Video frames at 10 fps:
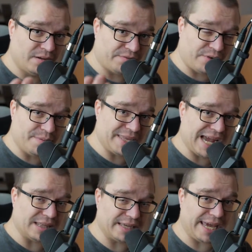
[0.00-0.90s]
from the
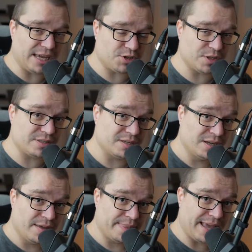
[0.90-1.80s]
allegations
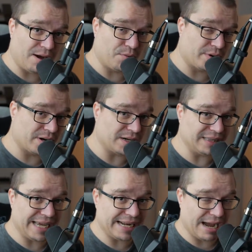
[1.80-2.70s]
that were
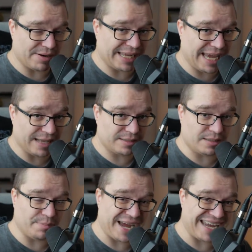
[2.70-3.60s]
laid out against
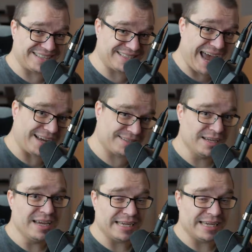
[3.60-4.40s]
him by his ex.